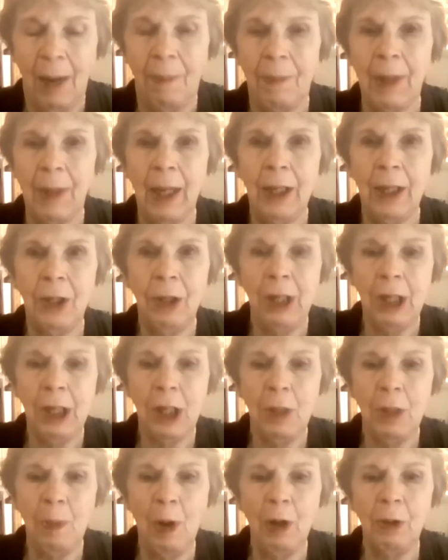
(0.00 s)
I joined a
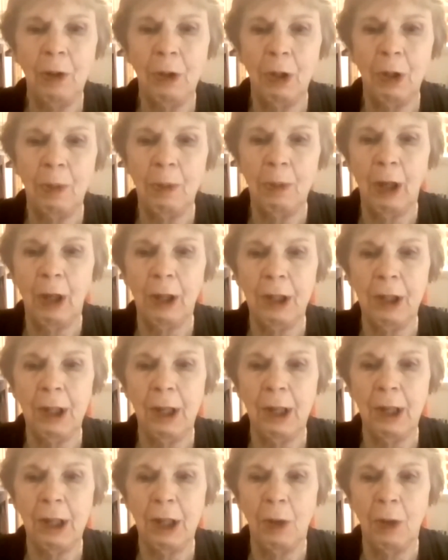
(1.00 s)
small group called
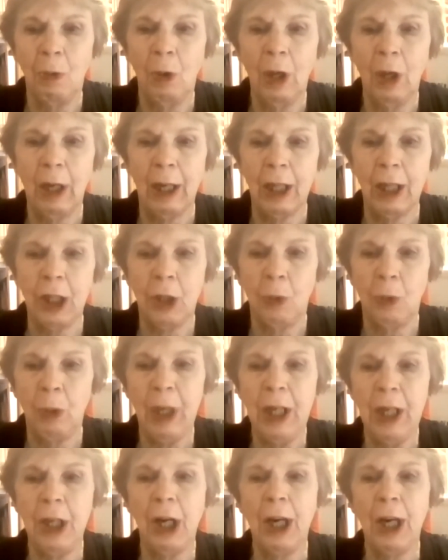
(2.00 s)
Citizen Watch.
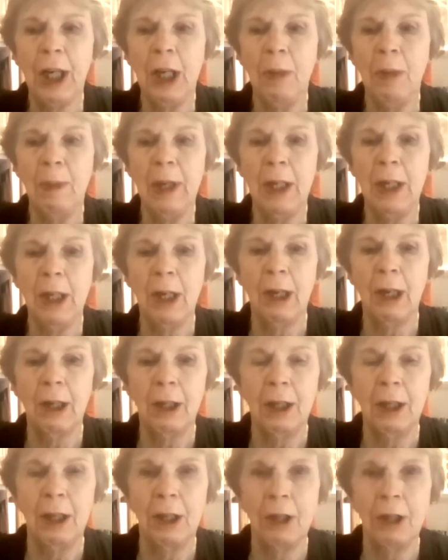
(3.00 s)
We documented our
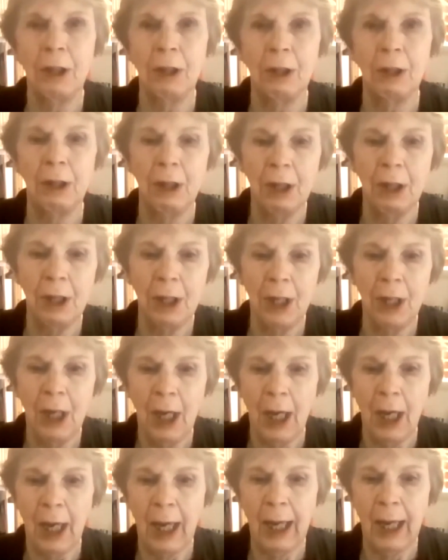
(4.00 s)
concerns
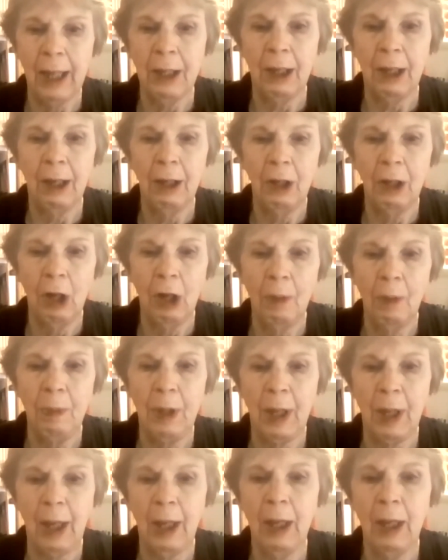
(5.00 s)
and our
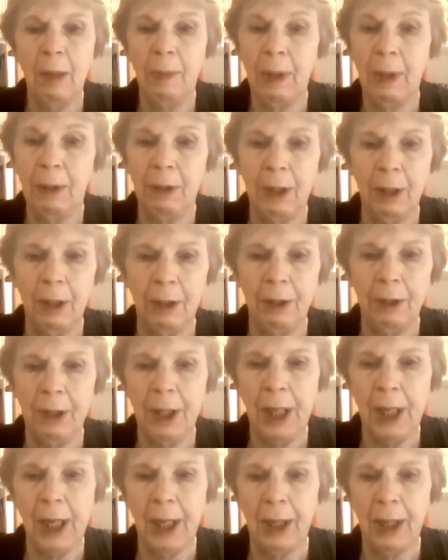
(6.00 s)
lobbying about elder
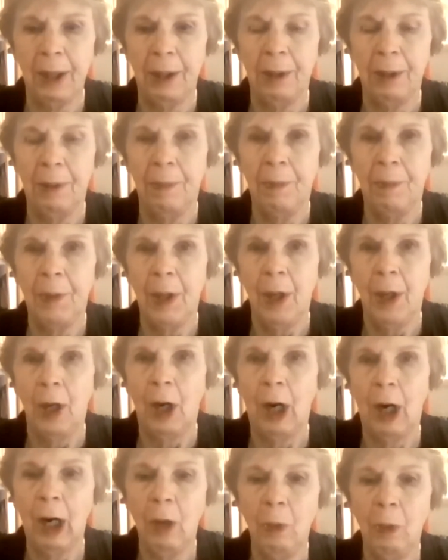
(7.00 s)
care.
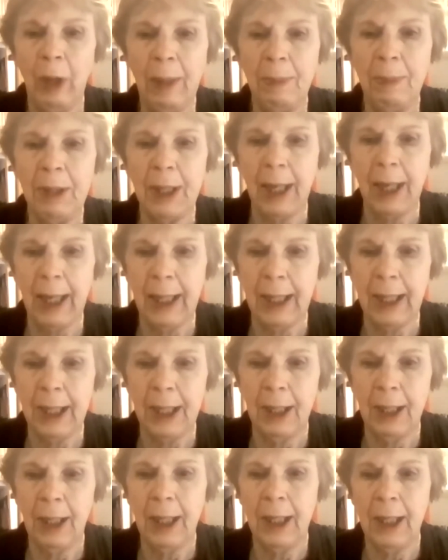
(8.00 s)
Our website
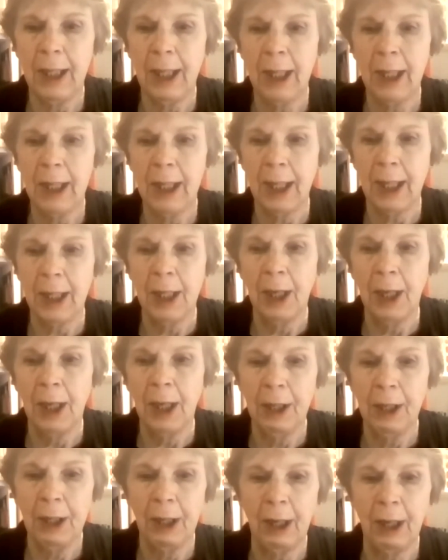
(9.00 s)
still exists as an
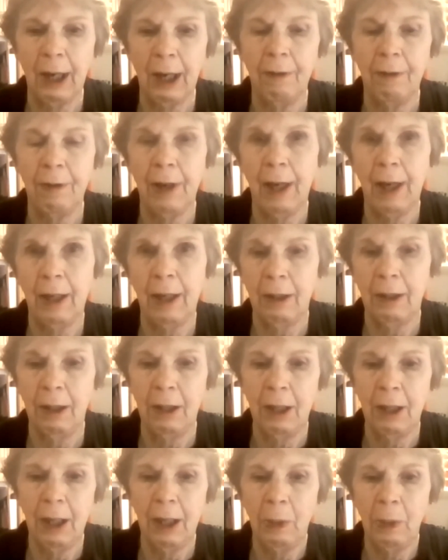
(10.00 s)
archive at
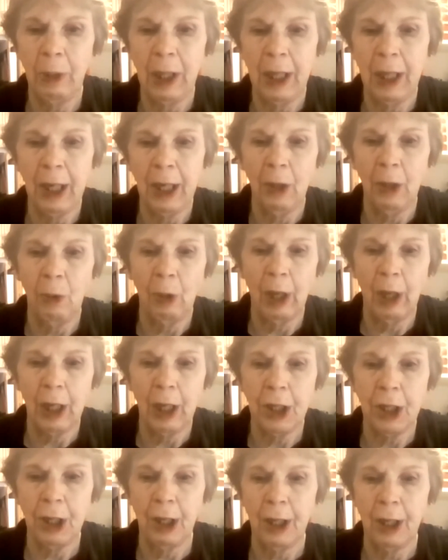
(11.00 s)

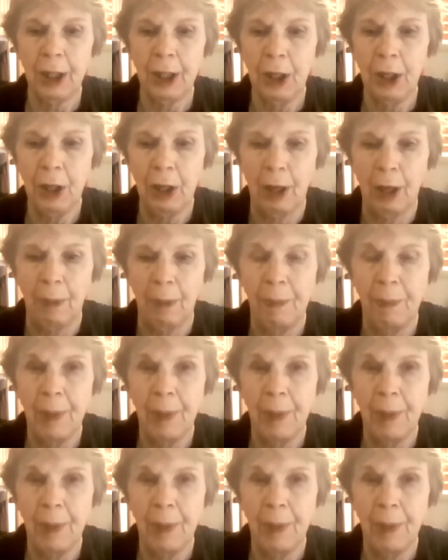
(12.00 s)
continuingcarewatch.com.